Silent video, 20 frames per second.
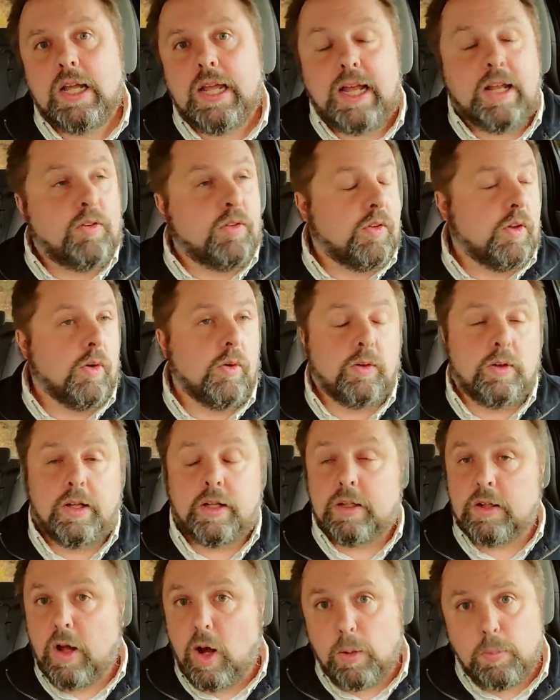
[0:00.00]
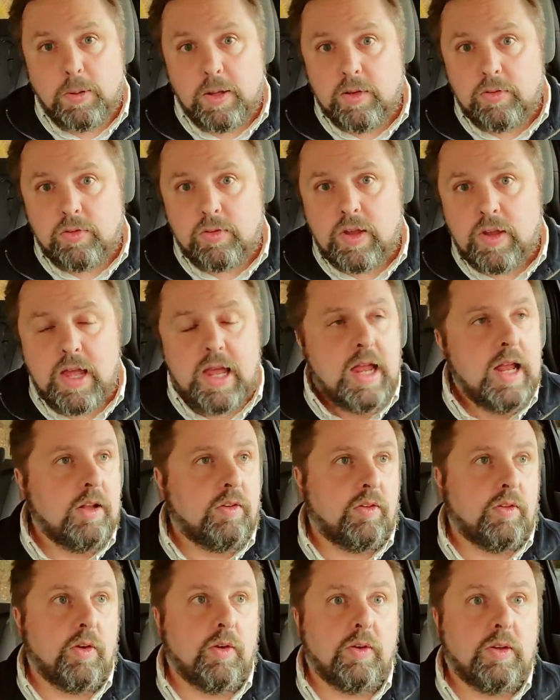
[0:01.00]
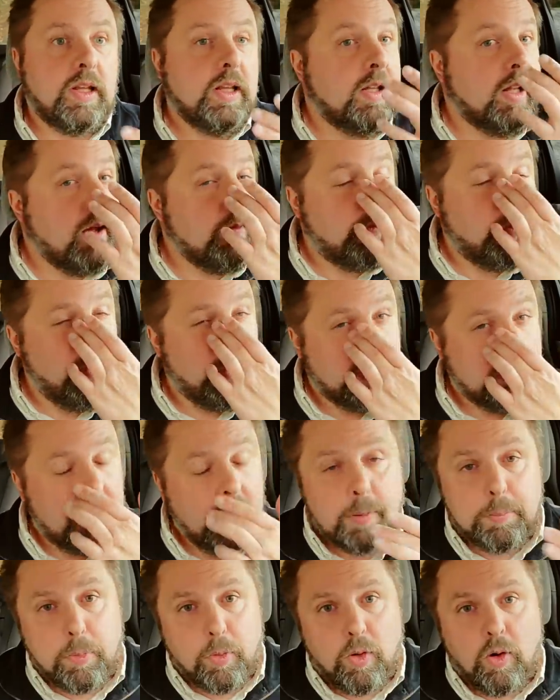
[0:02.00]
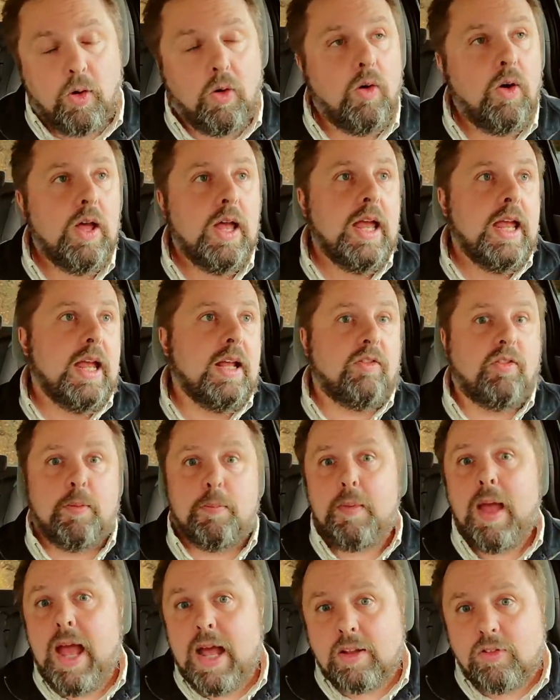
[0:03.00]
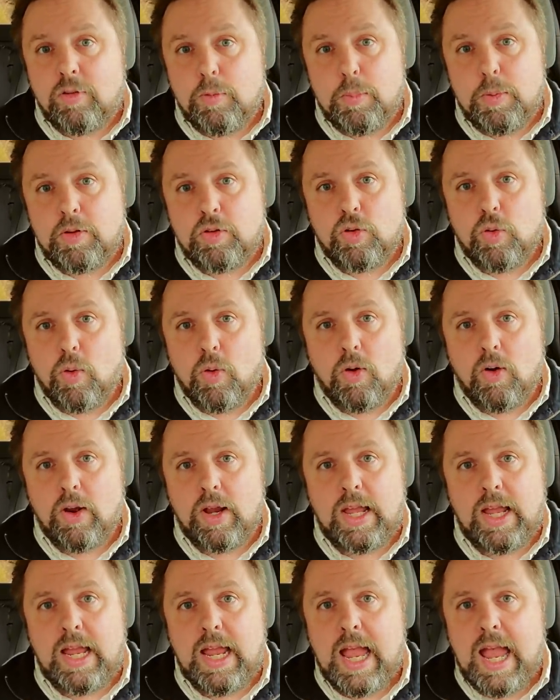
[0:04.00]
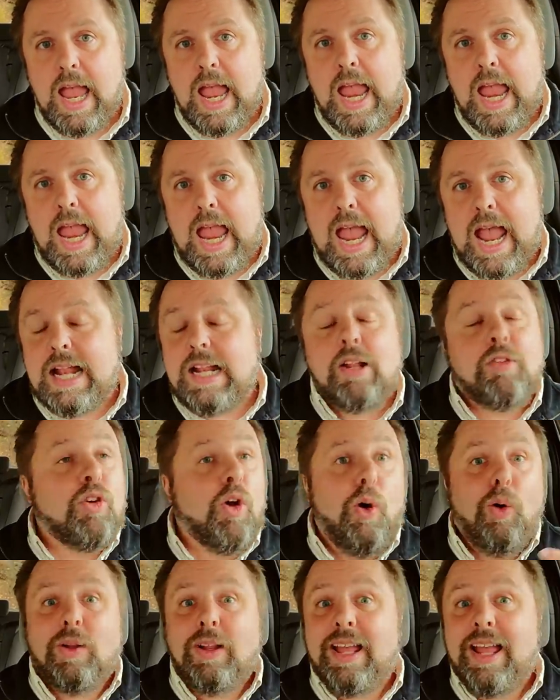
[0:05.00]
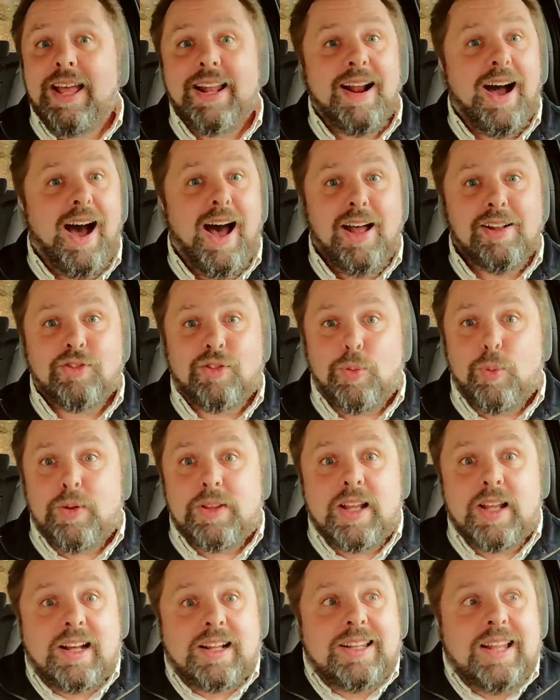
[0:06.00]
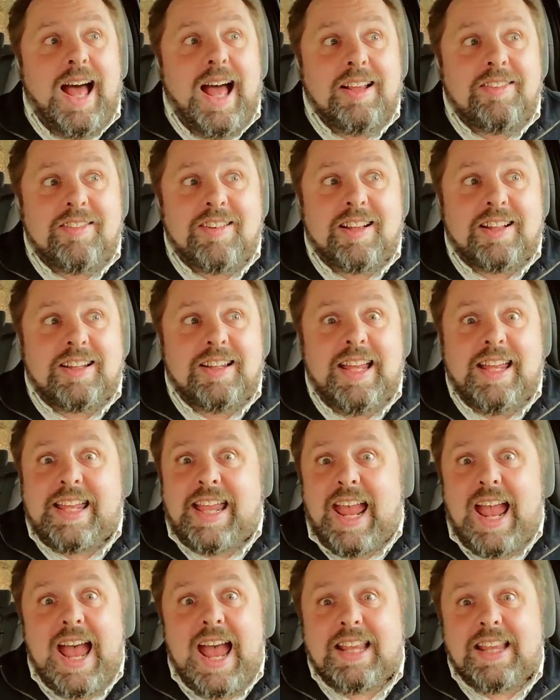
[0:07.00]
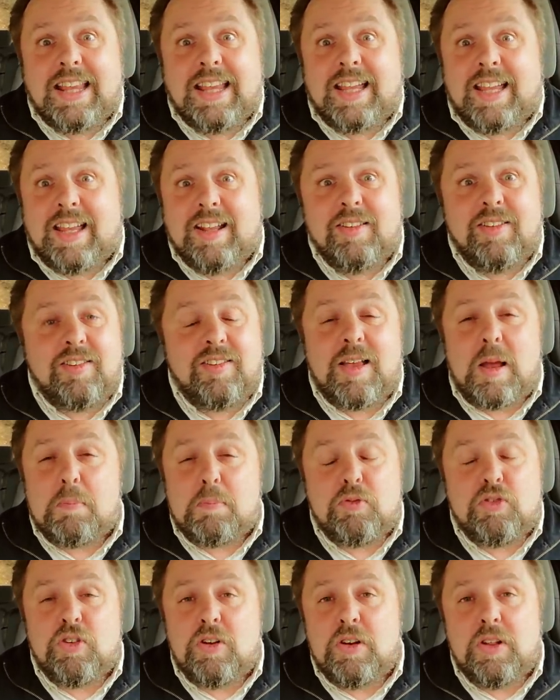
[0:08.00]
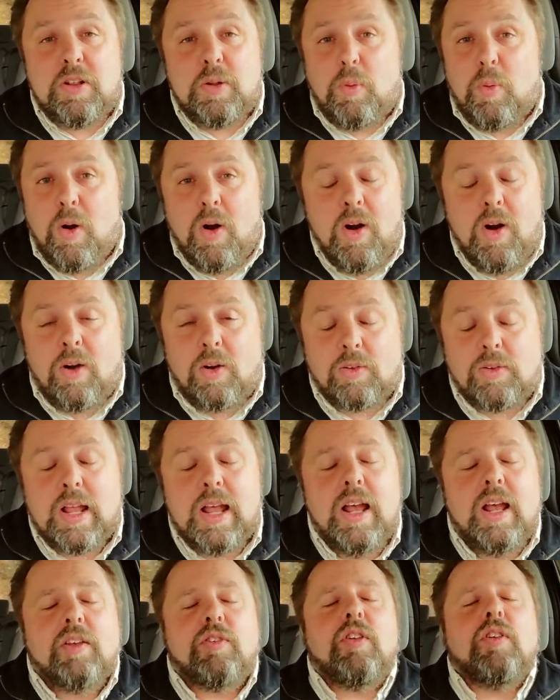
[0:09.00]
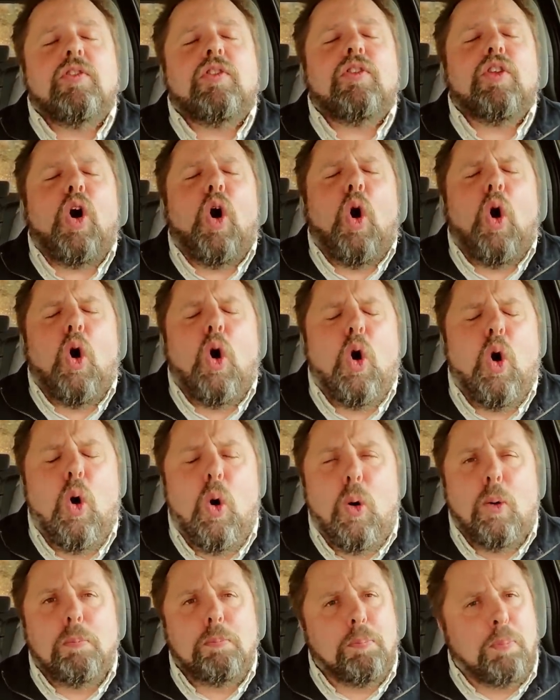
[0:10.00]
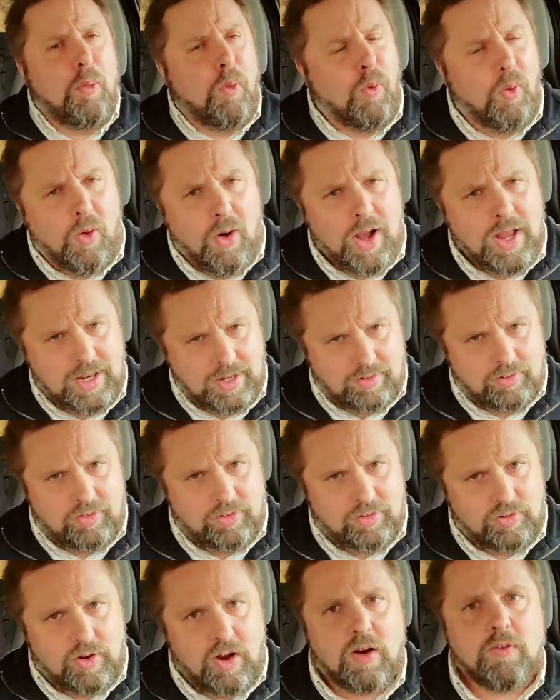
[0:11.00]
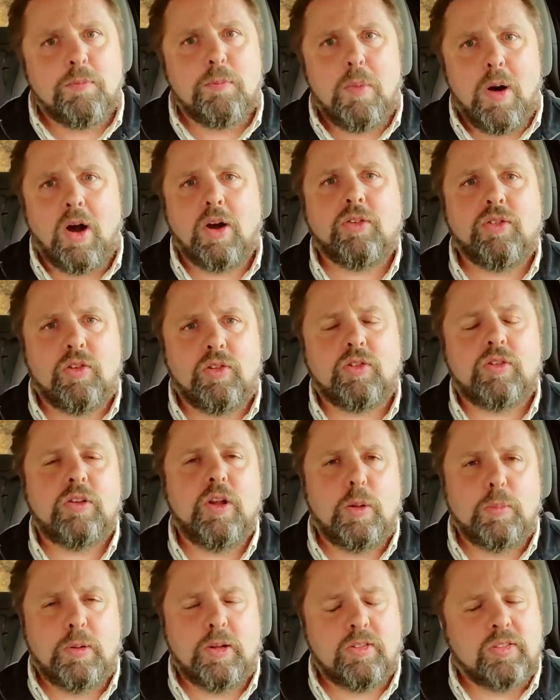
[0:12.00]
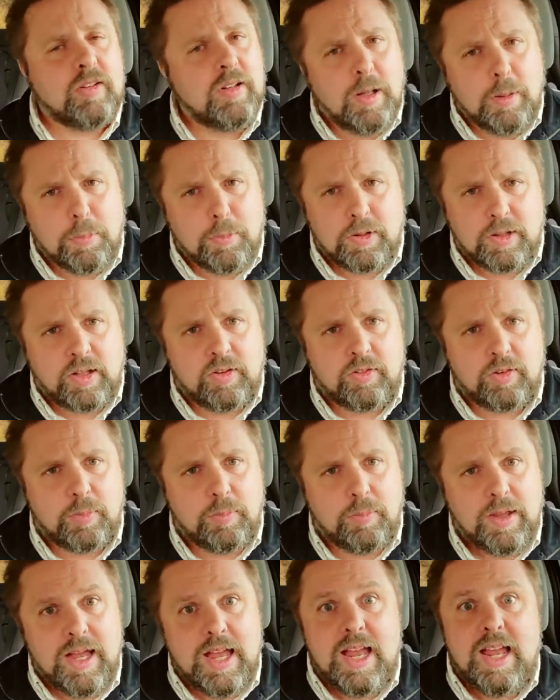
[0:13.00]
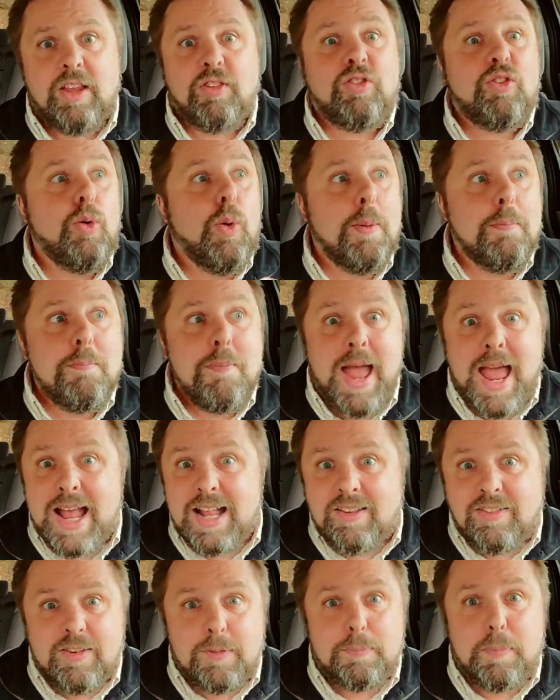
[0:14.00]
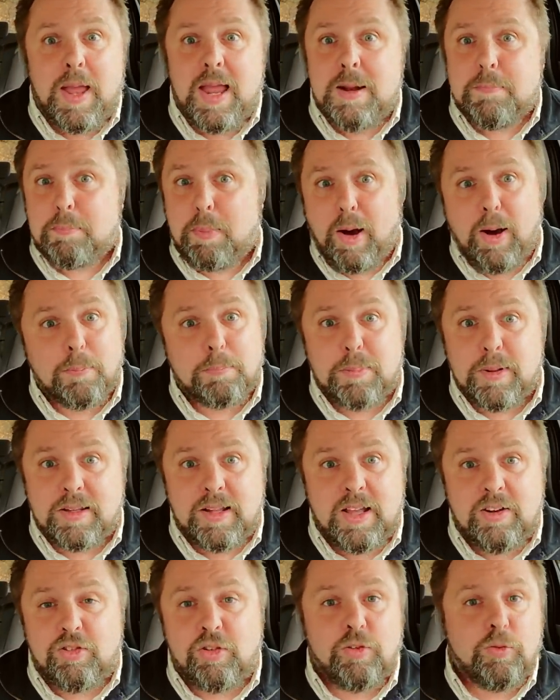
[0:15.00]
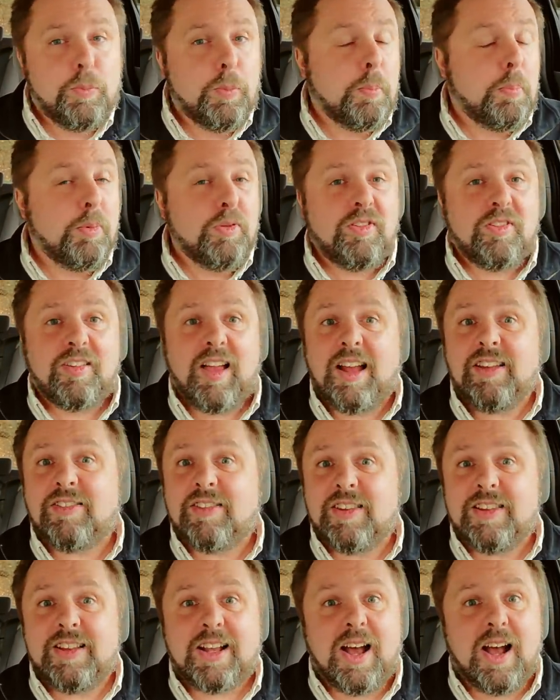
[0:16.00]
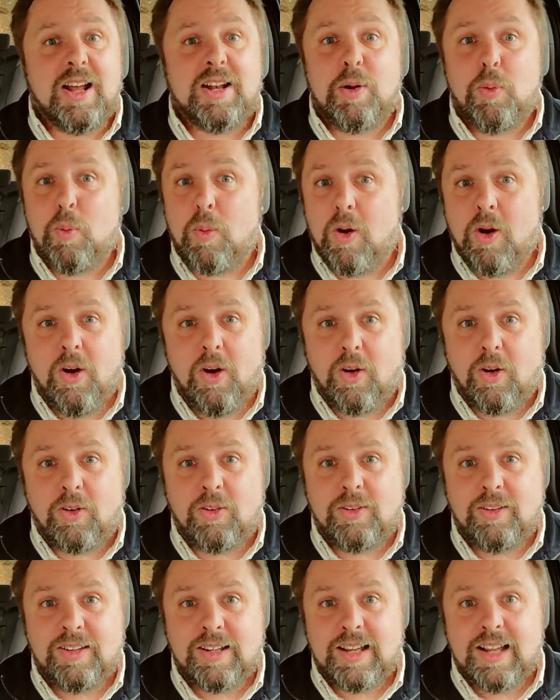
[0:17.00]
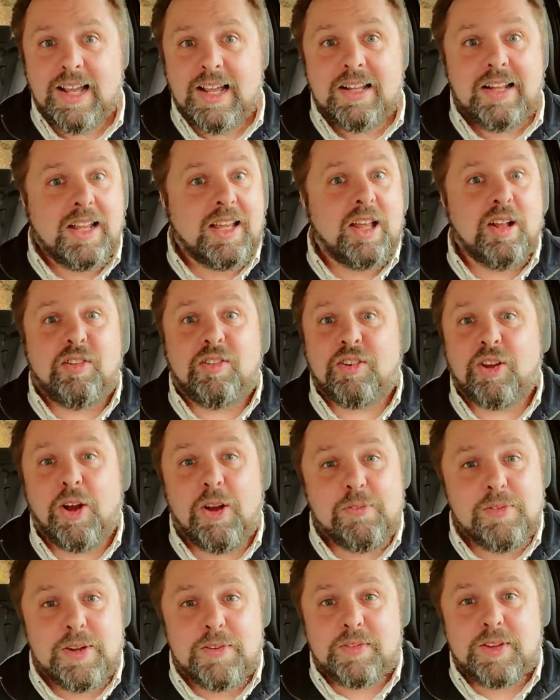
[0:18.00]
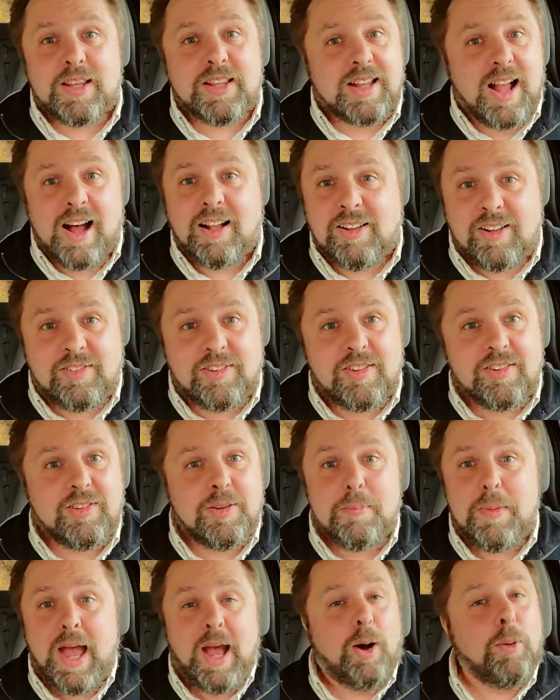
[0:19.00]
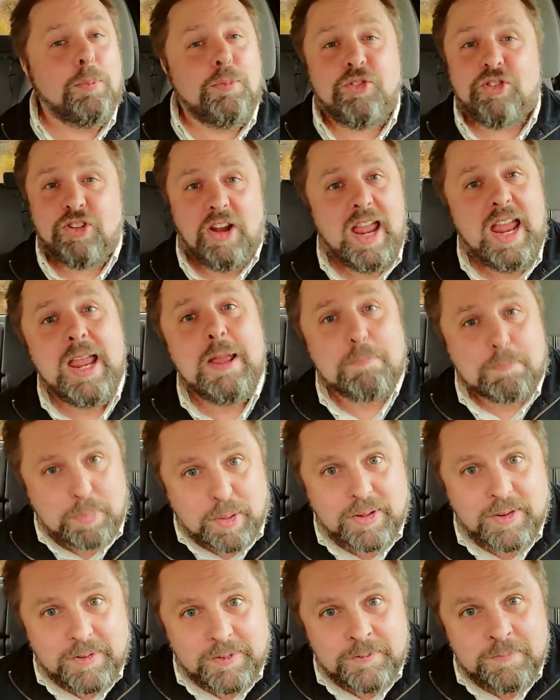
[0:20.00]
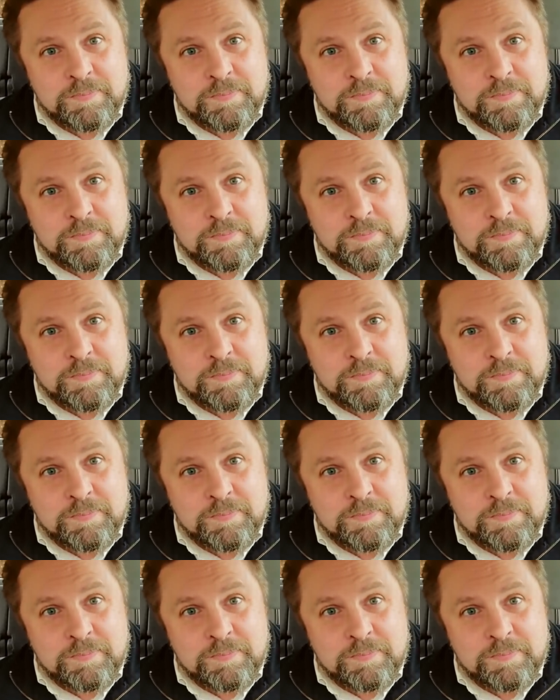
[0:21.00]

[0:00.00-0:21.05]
It's thoroughly globalist. It's thoroughly left-wing liberal. It's emancipatory and it's wholly at odds with a classically Catholic conception of the world, since the whole point of Marxist globalist liberalism is to emancipate populations from precisely the kind of world that conservative Catholicism helped shape.